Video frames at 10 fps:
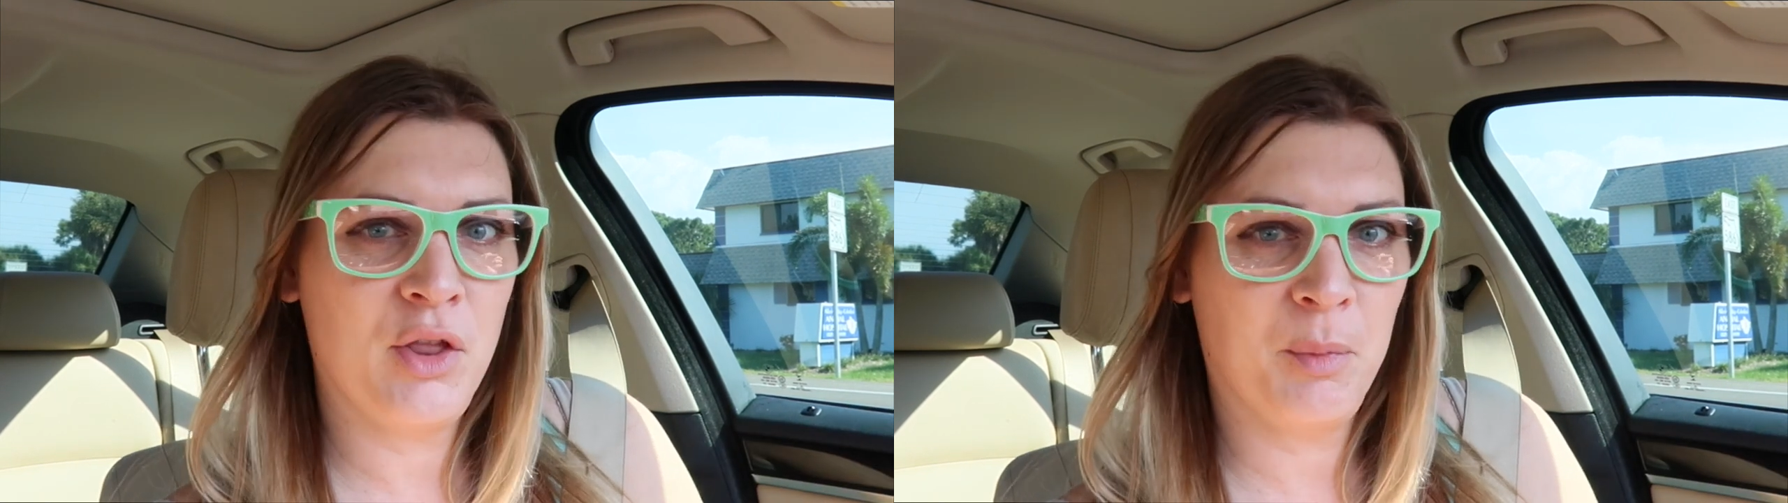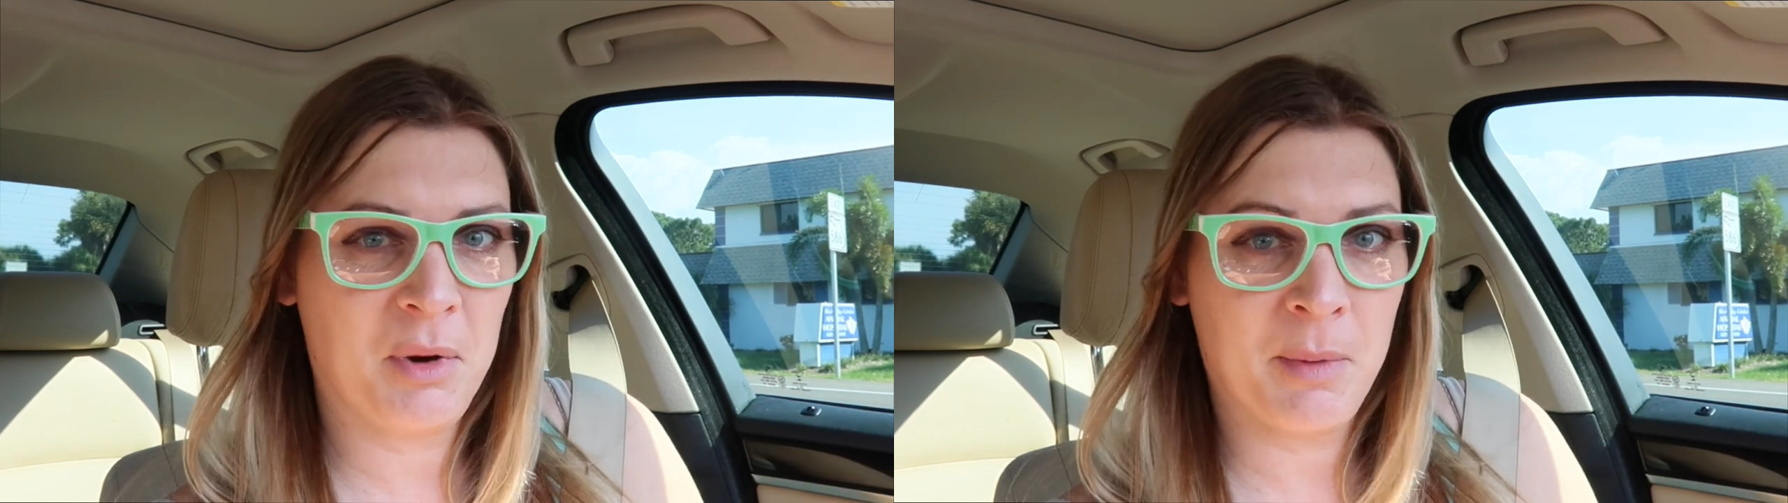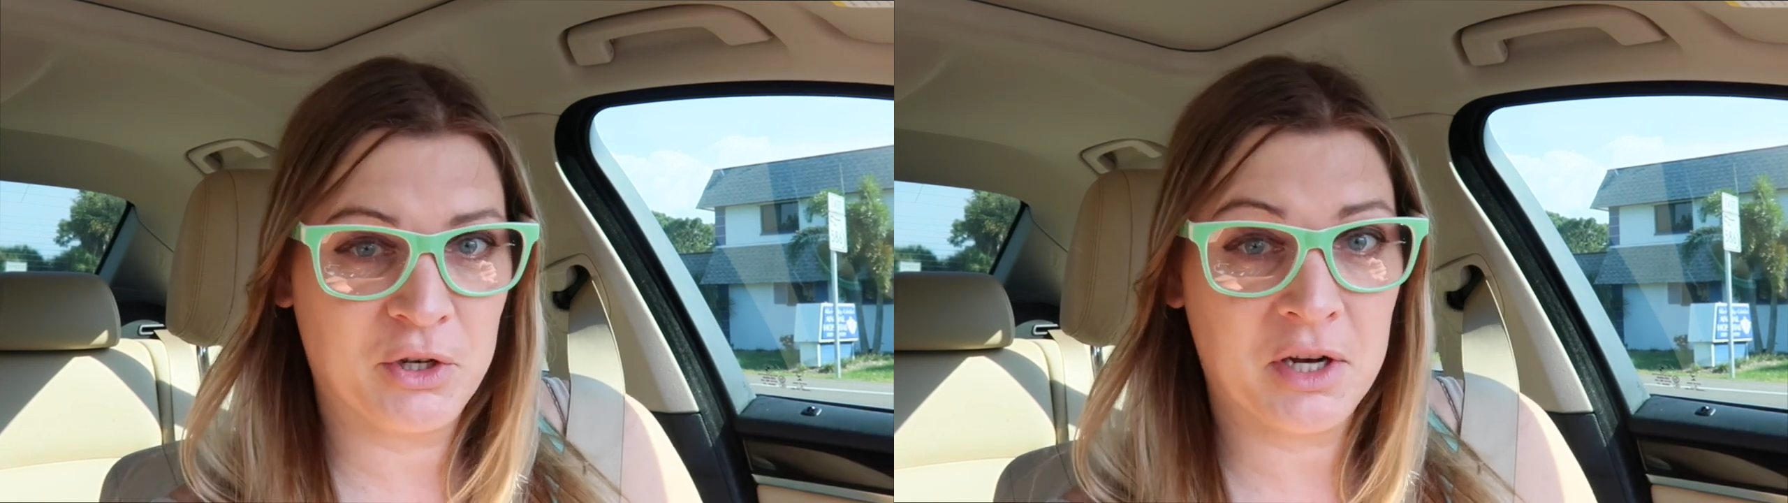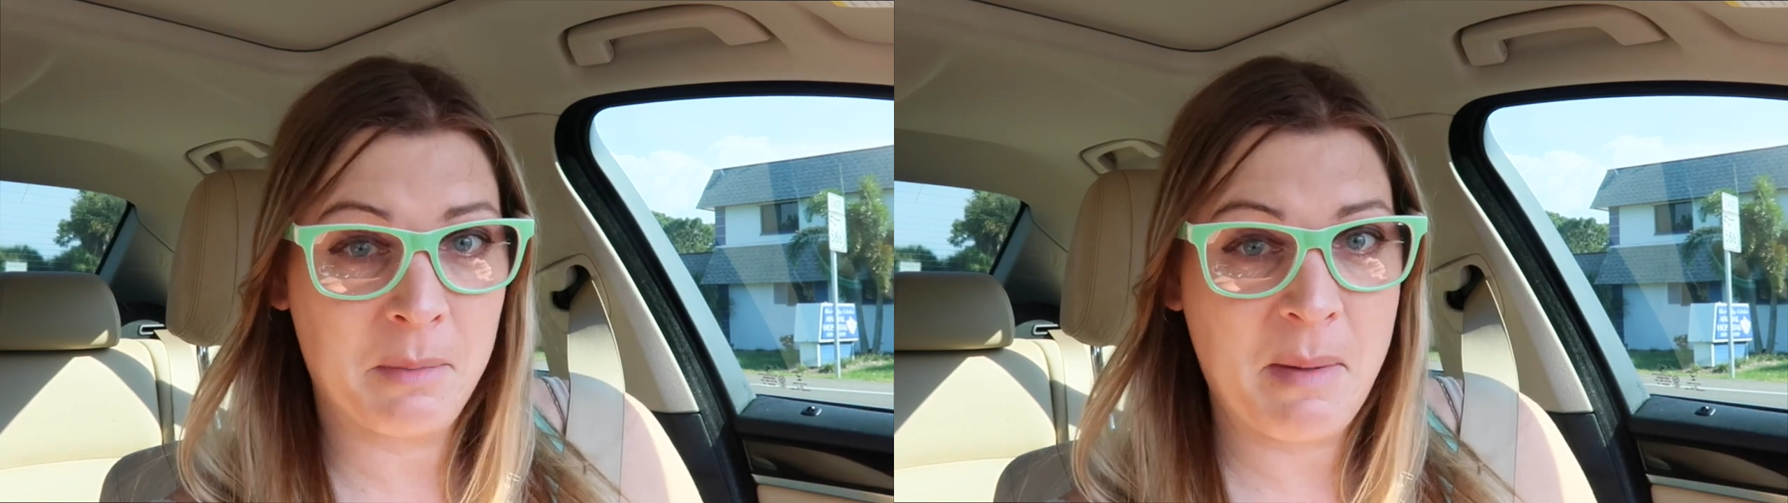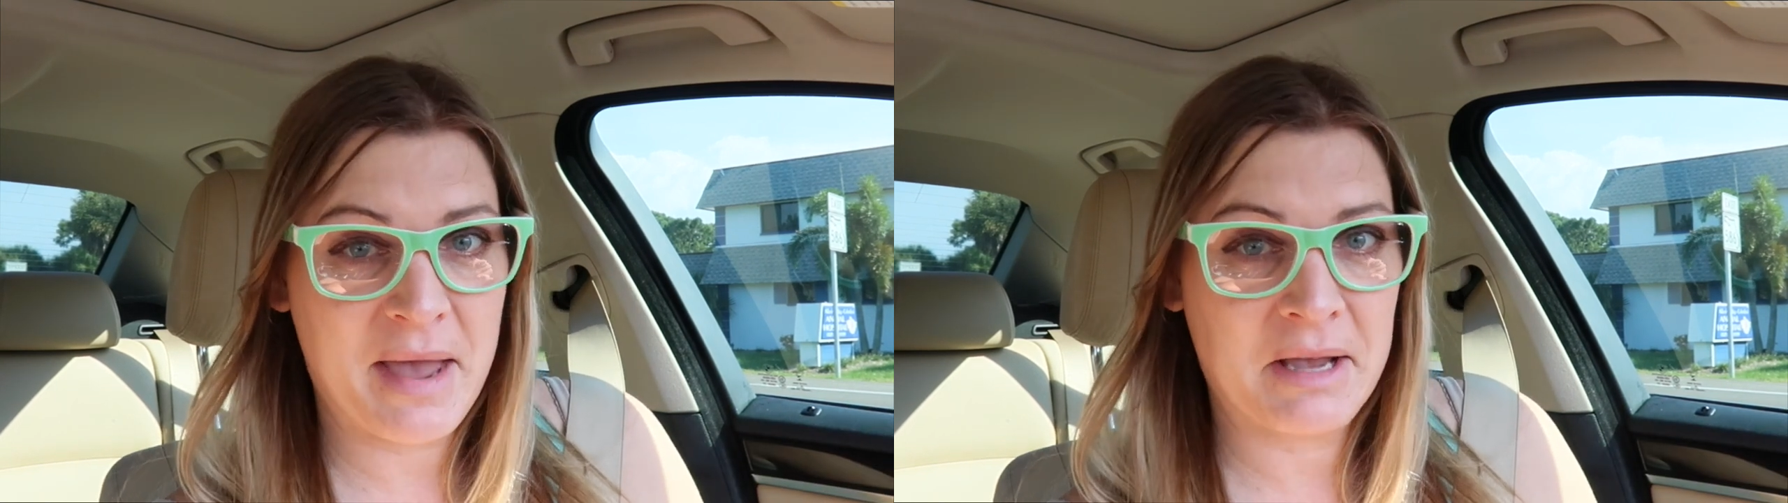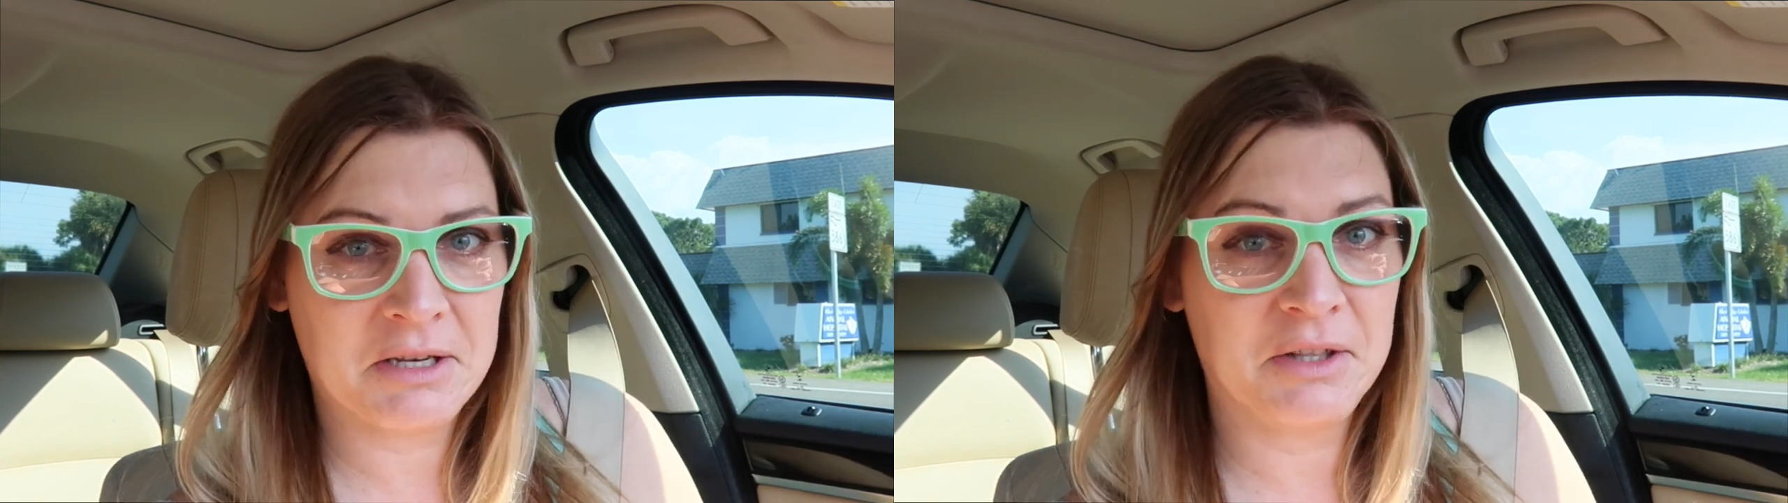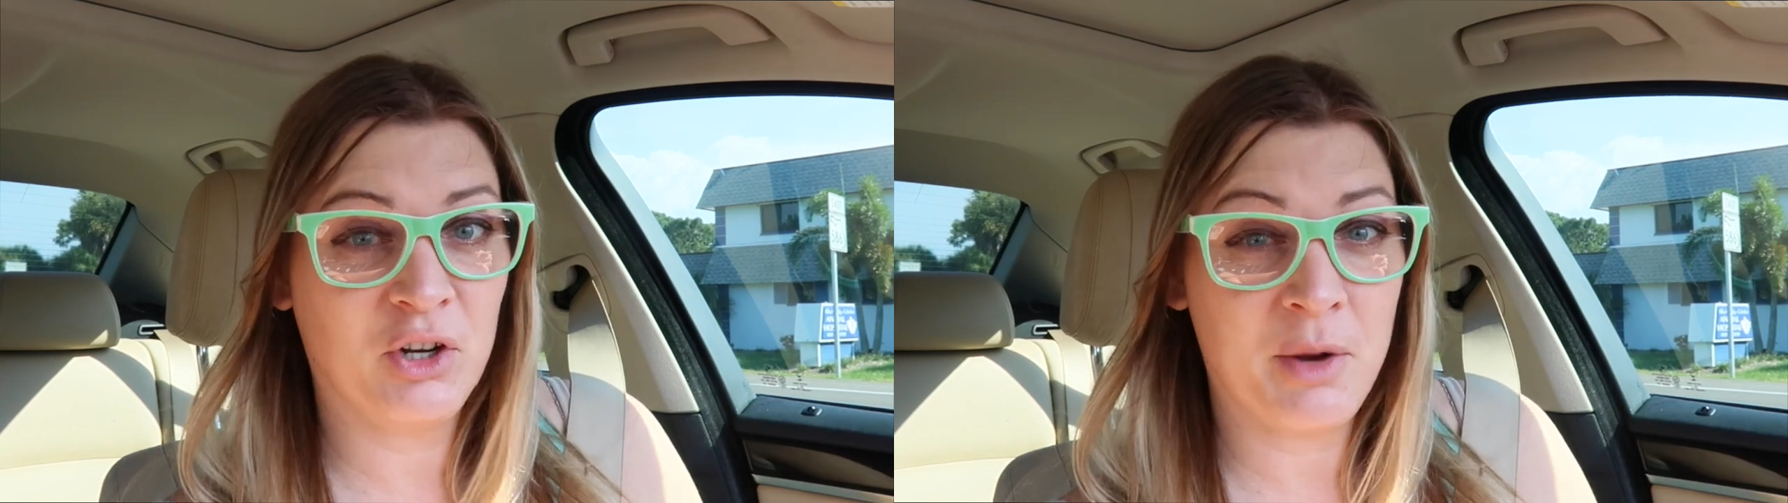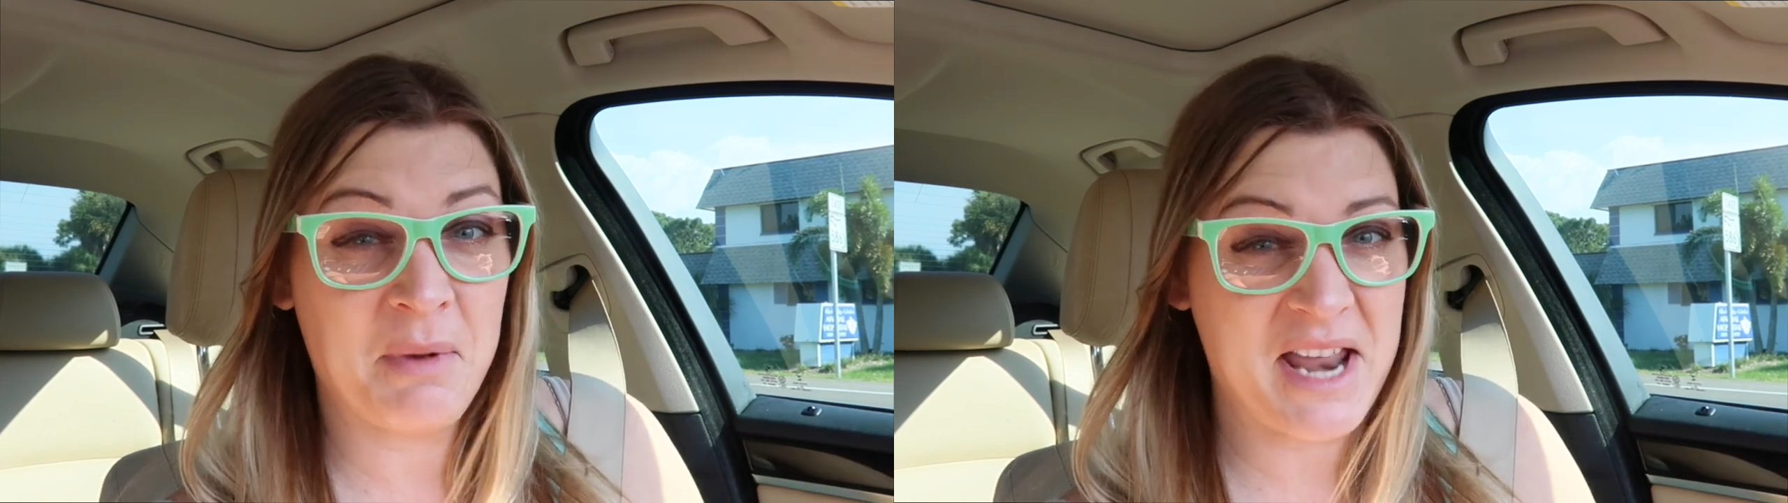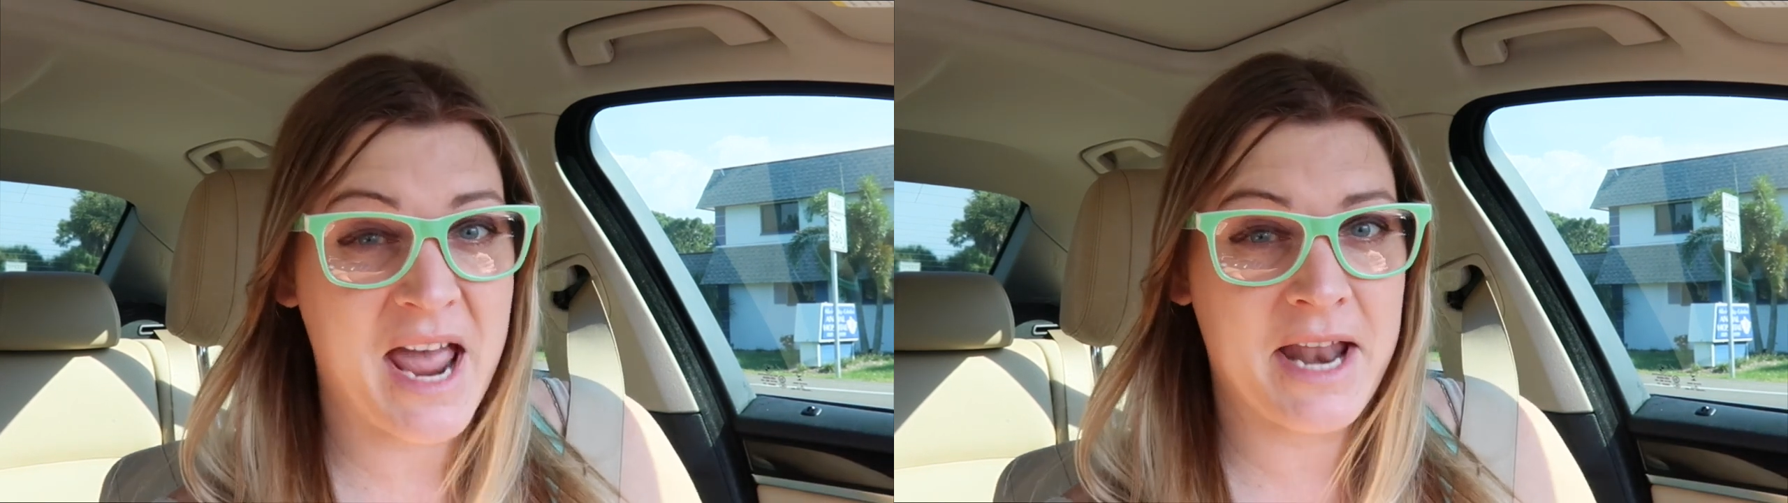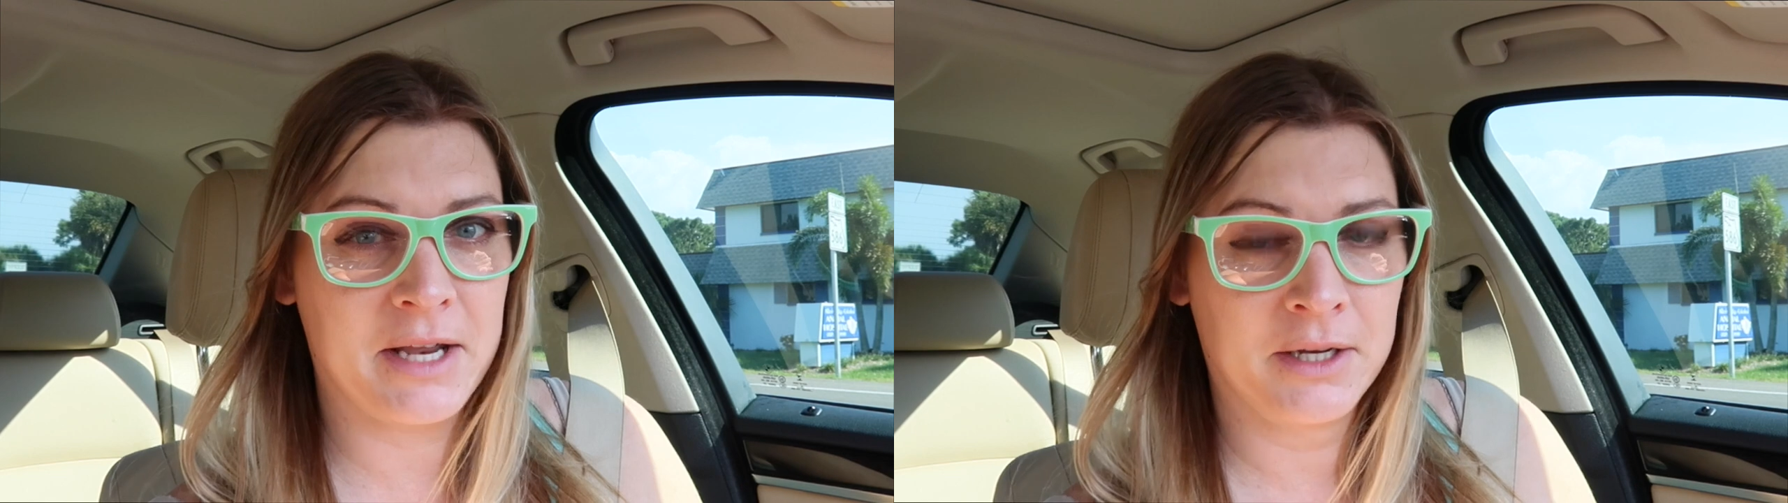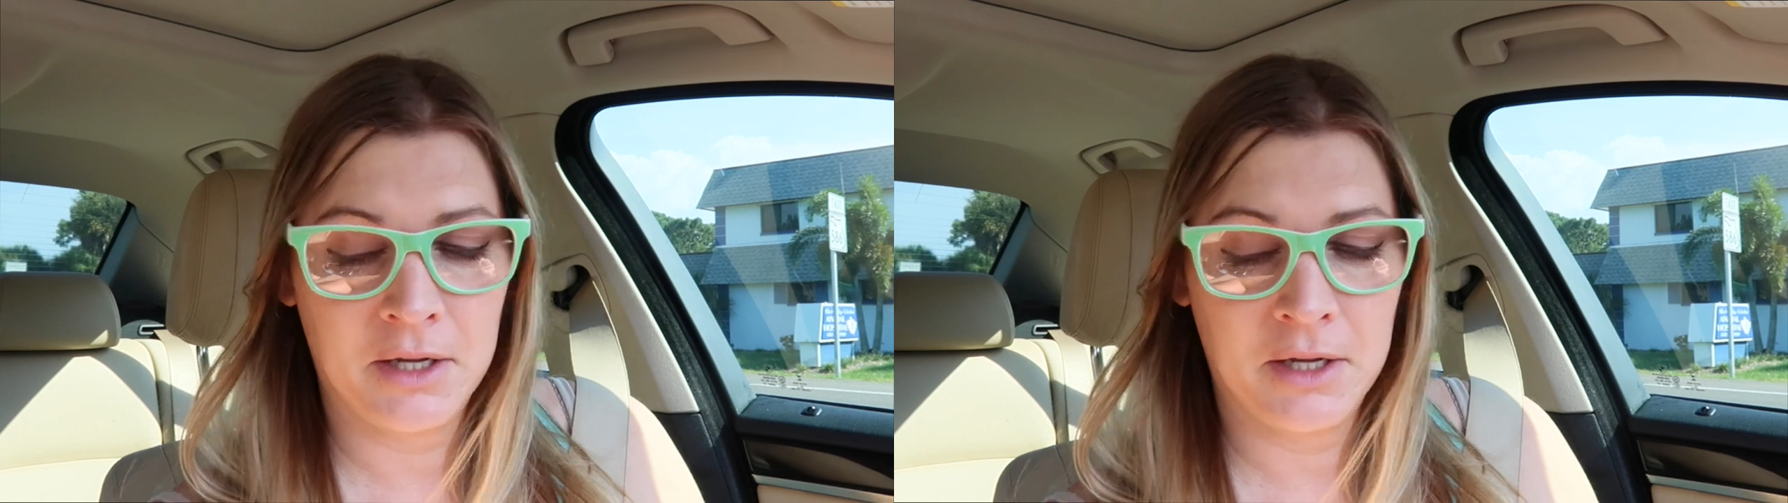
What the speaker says: they're pretty much gonna be baked, they're gonna be dead.